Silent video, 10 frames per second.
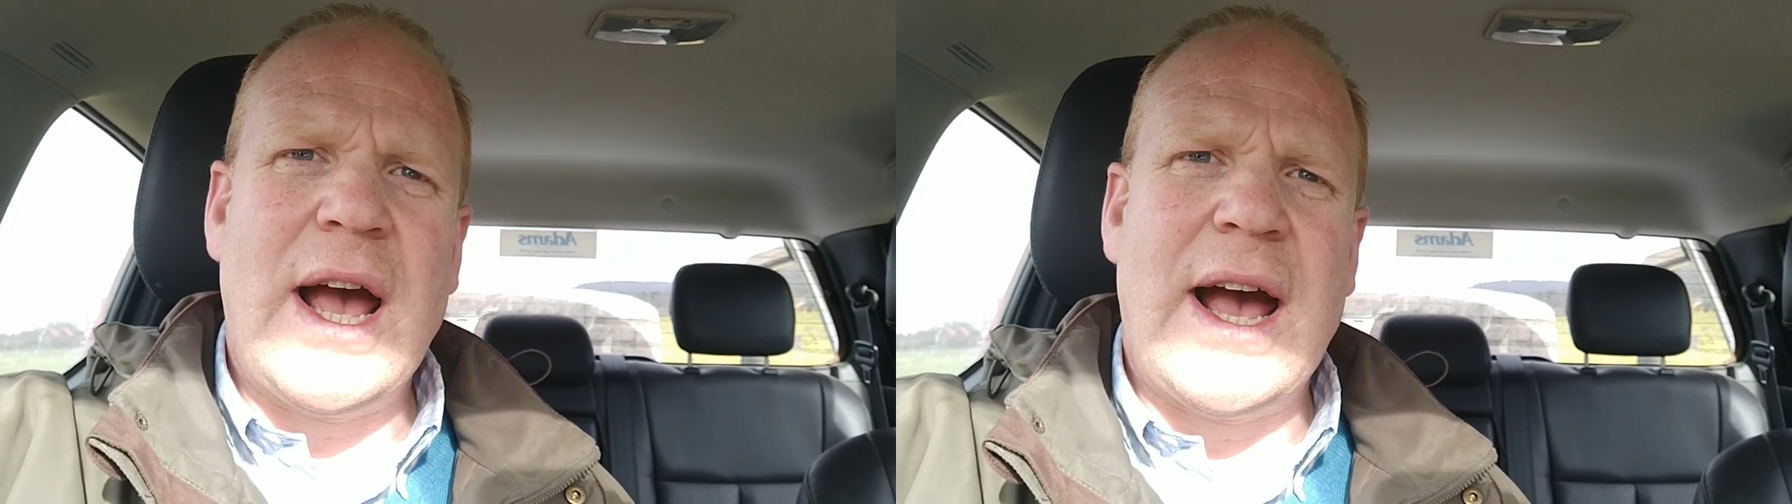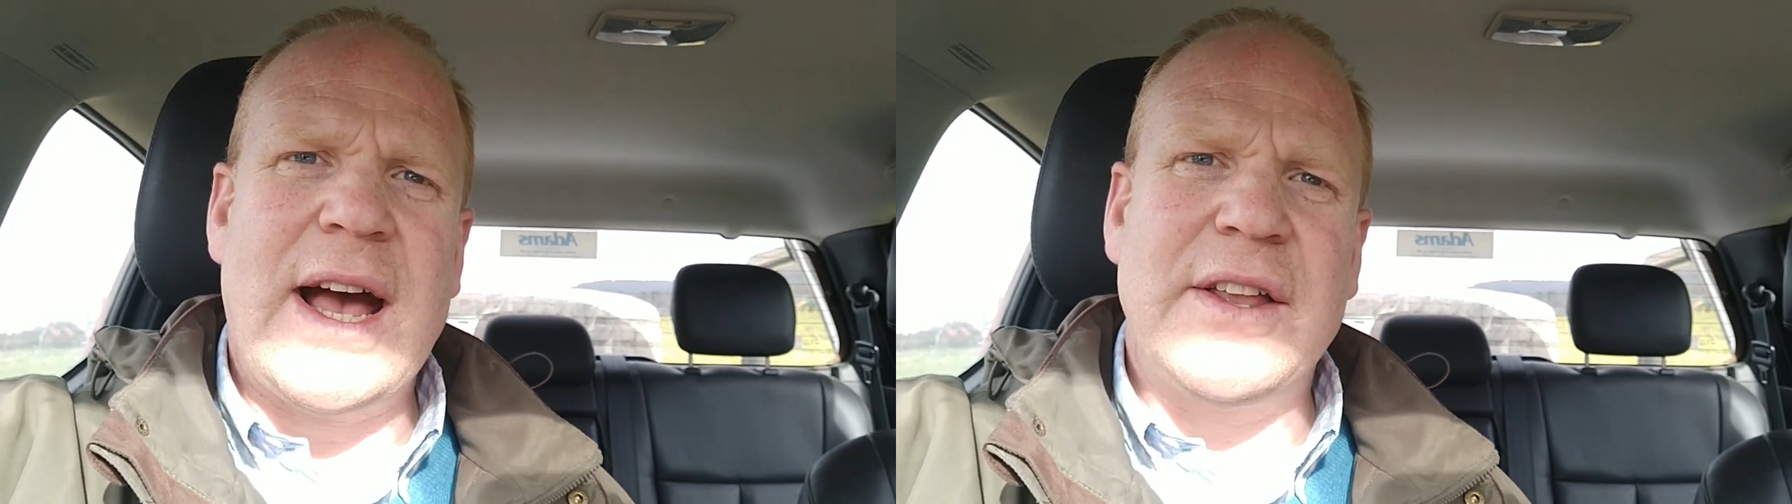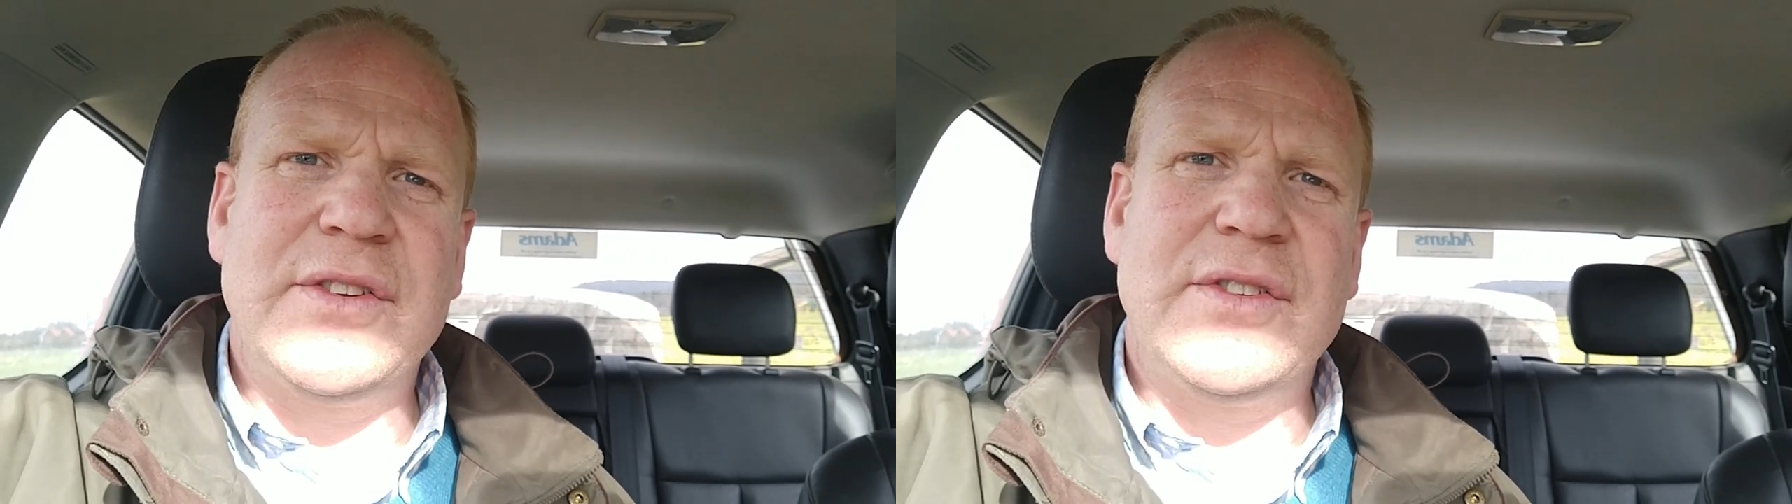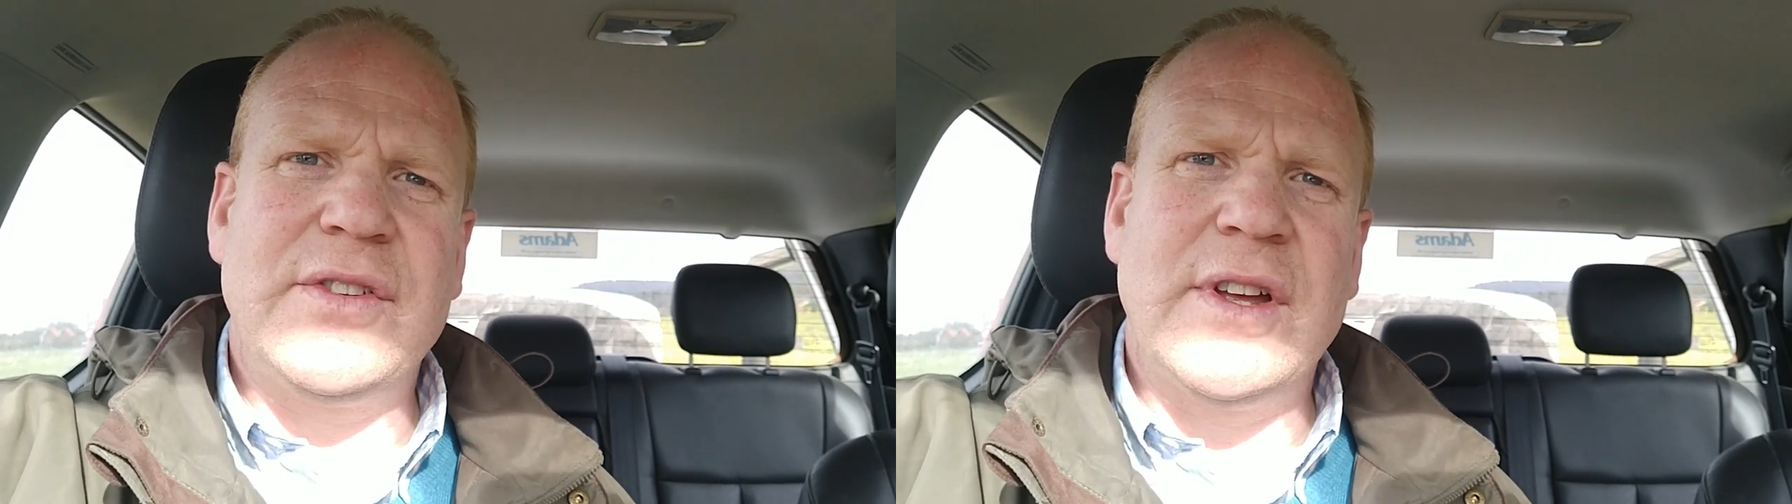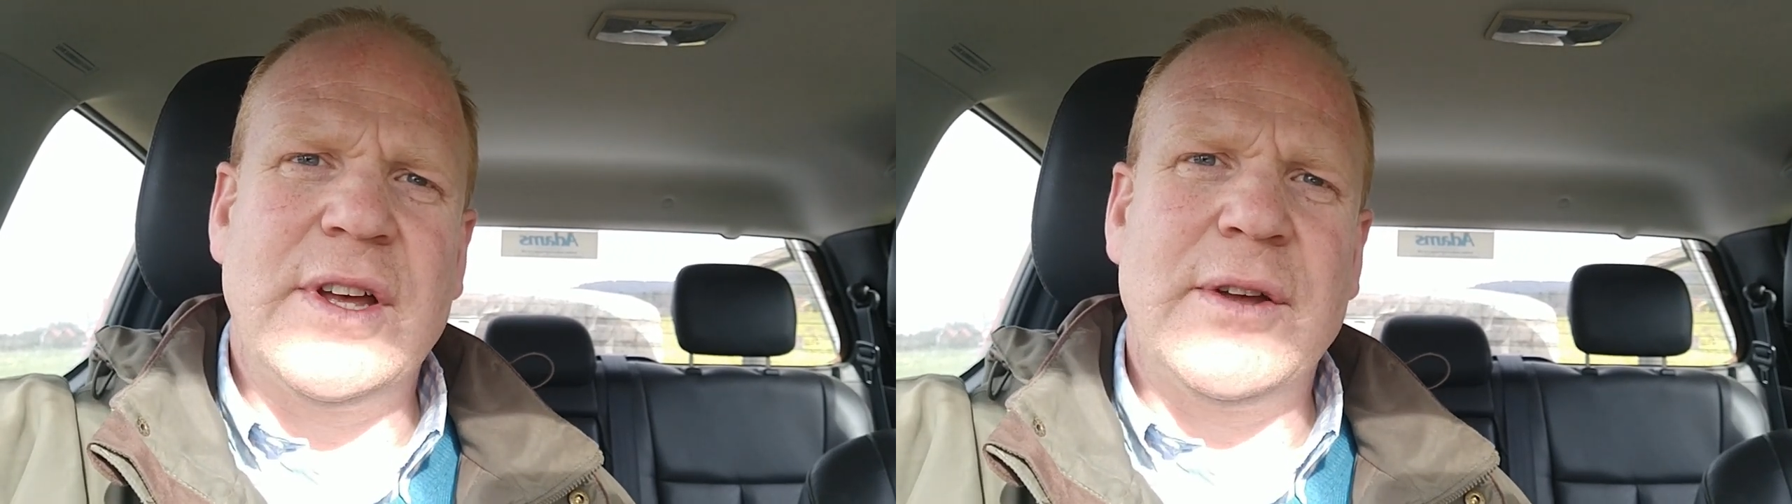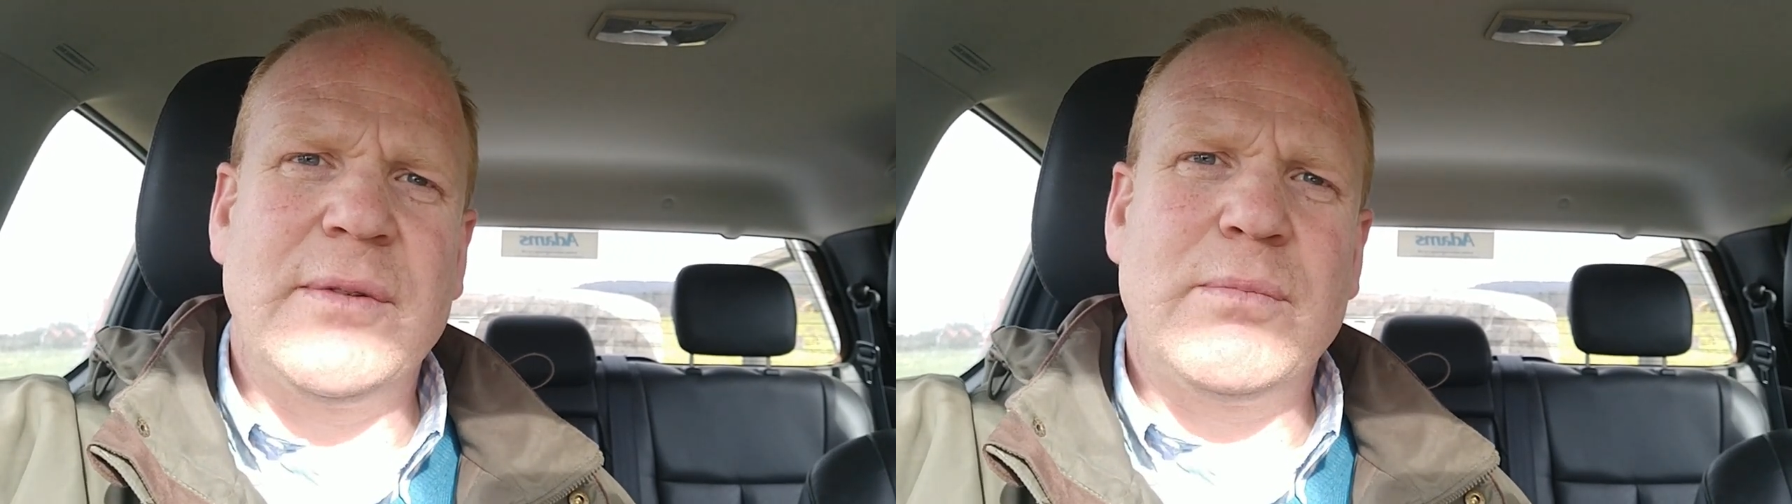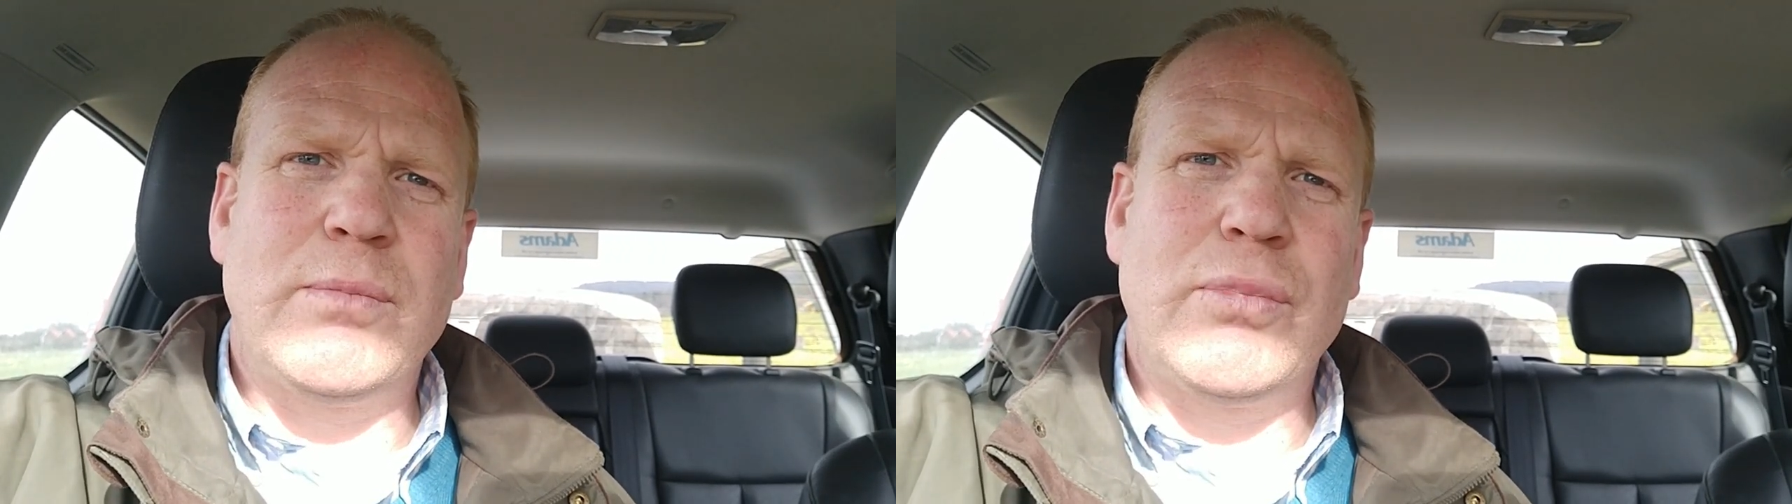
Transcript: and uh,